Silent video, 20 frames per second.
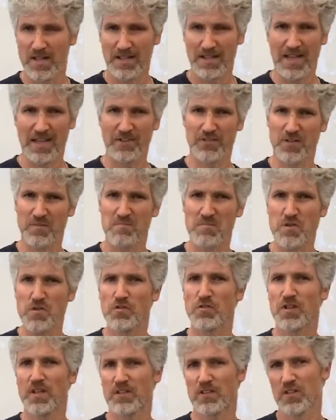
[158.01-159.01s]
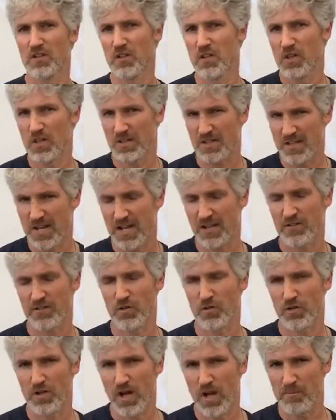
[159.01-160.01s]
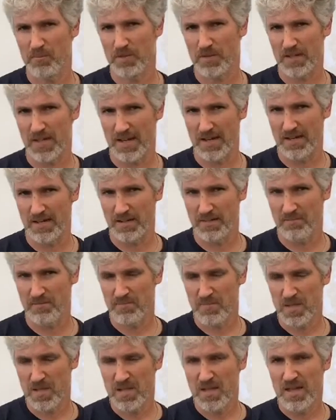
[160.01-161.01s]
It allows the music to look not so complicated.